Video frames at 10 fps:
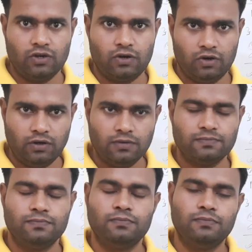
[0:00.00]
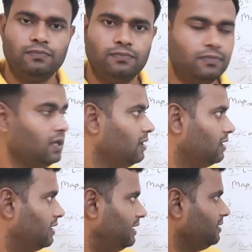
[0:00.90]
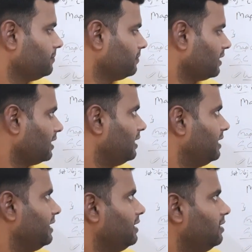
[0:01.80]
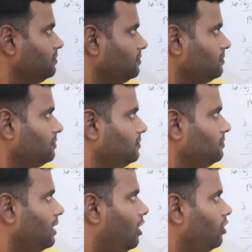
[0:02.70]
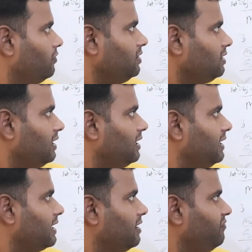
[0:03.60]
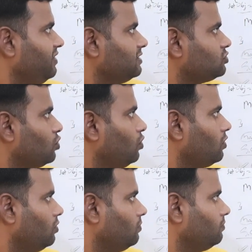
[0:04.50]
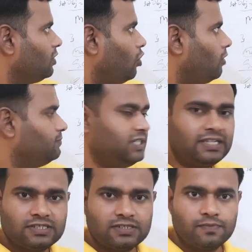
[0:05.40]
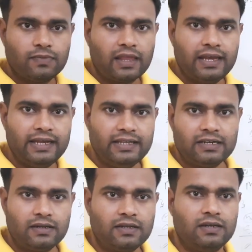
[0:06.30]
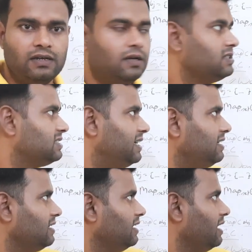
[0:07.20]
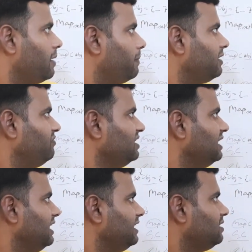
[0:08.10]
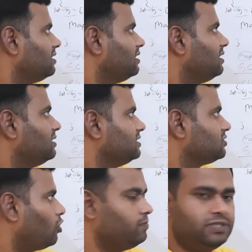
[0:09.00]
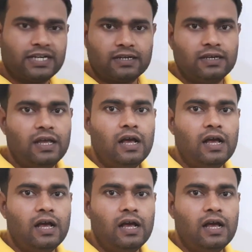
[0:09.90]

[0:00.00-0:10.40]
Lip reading: or not, right? However, like if we store the objects in that set, but we delete this object,